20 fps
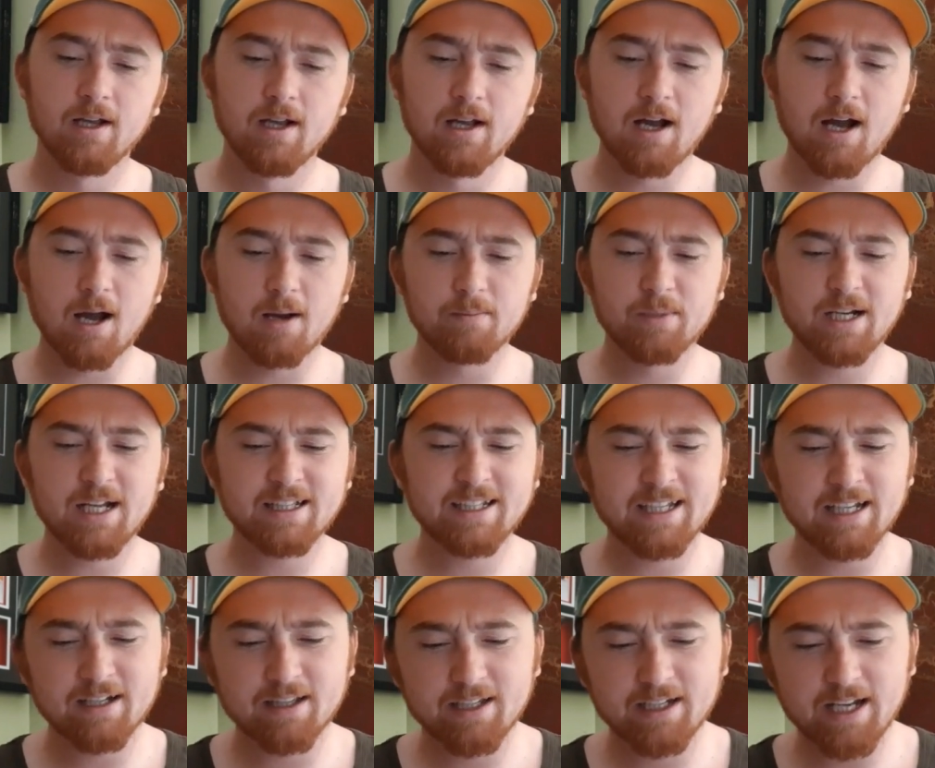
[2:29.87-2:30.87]
But at
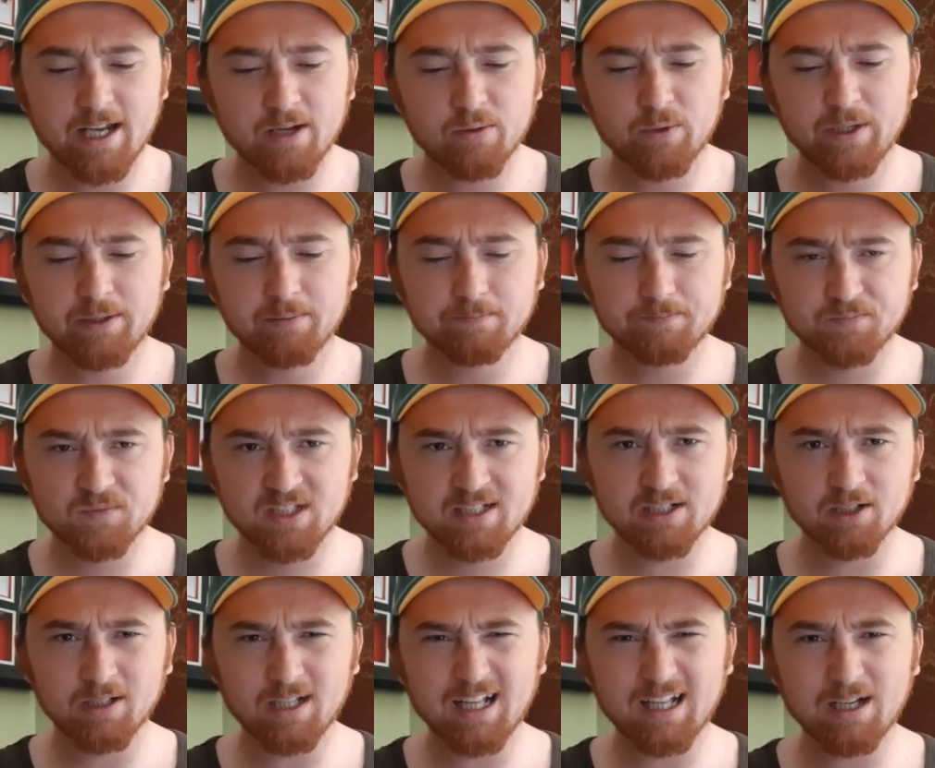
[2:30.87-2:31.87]
the end of the day, we
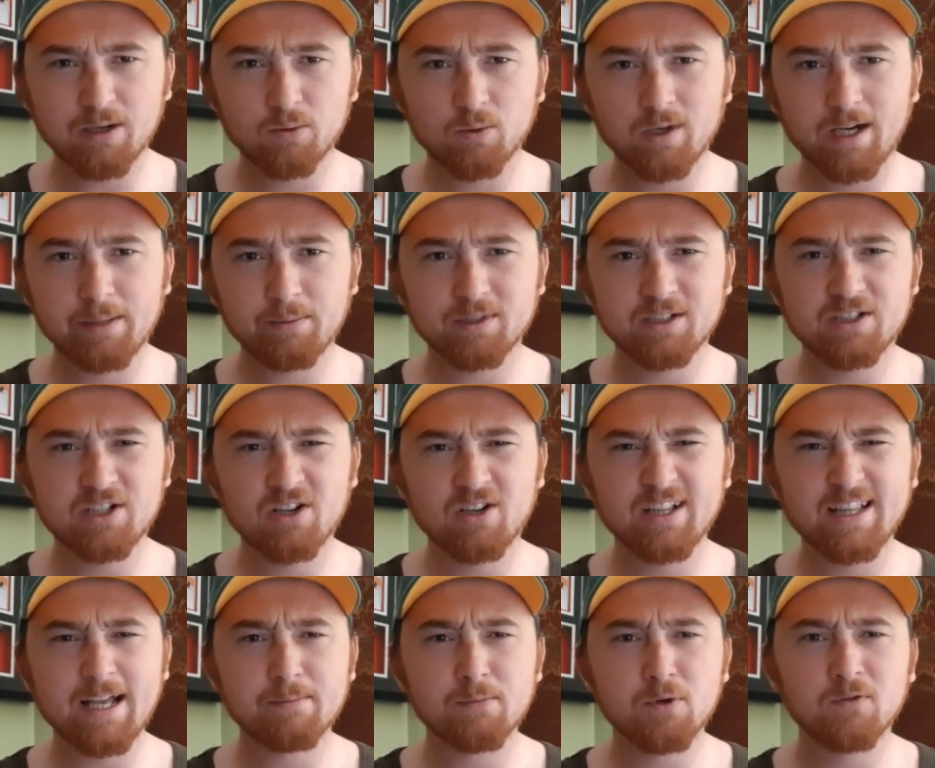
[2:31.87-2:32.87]
still were able to
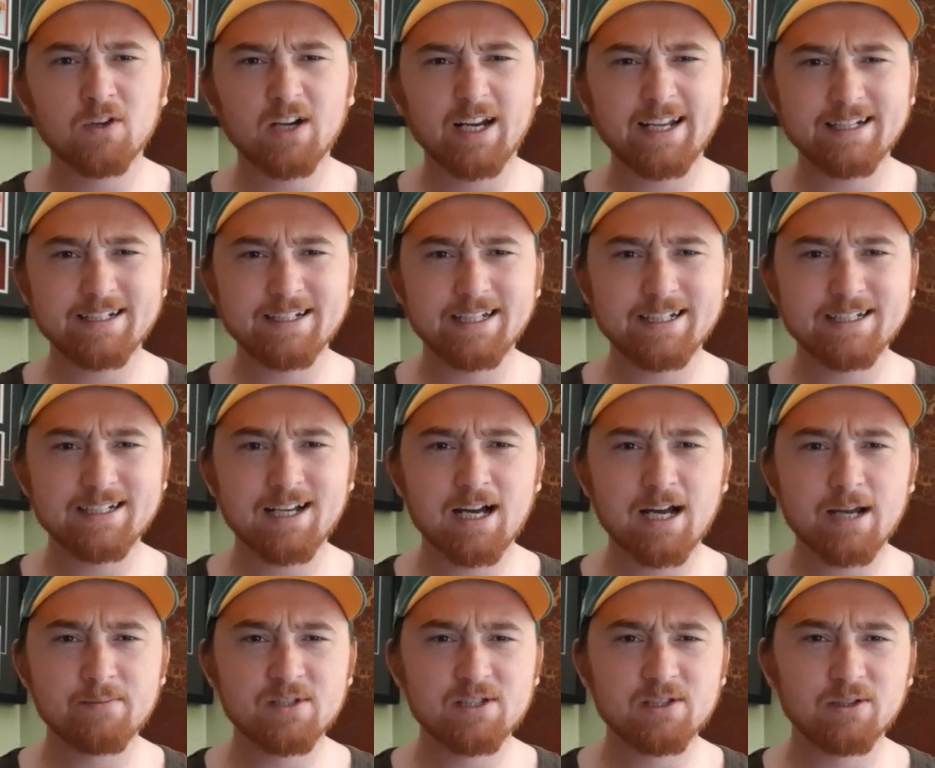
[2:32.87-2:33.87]
turn them over 18
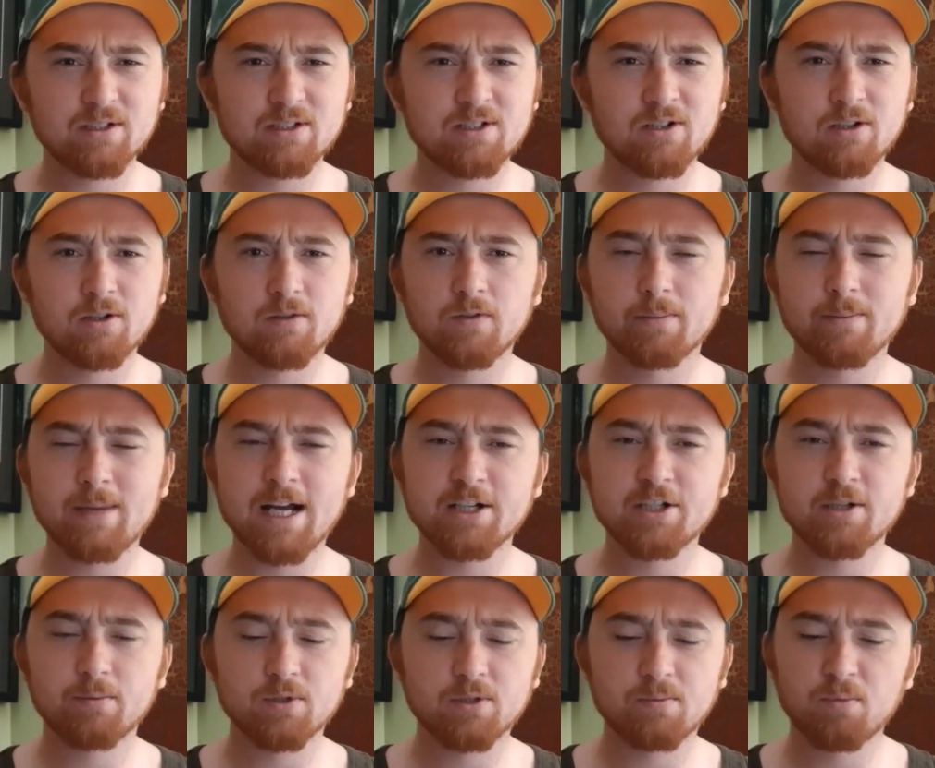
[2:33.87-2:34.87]
times, so the turnover
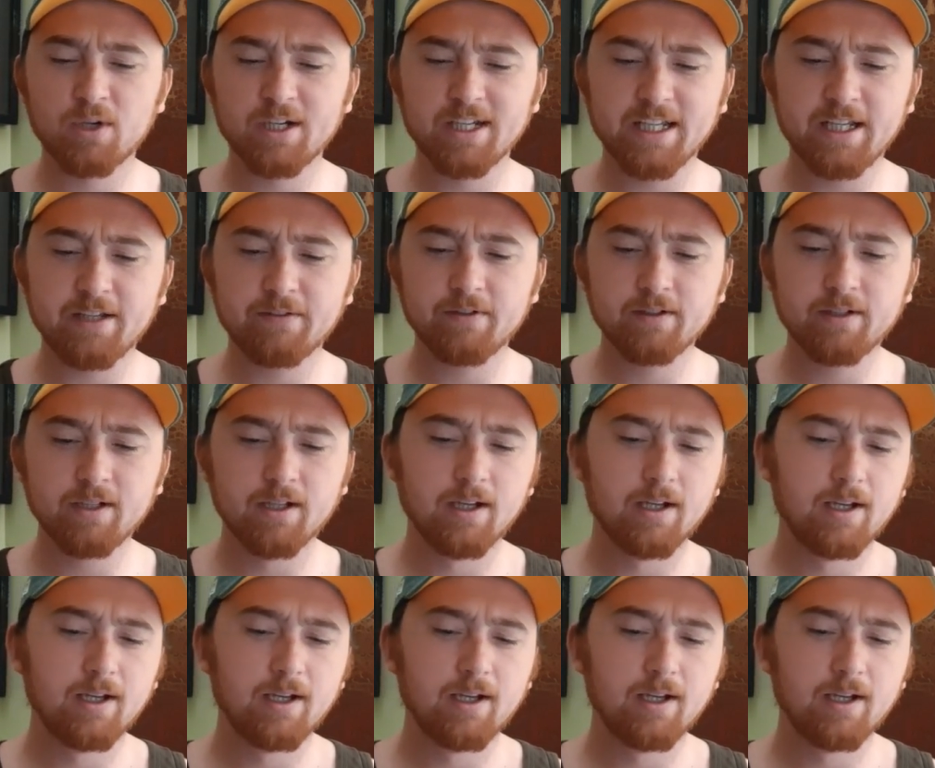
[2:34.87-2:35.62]
matchup was pretty even.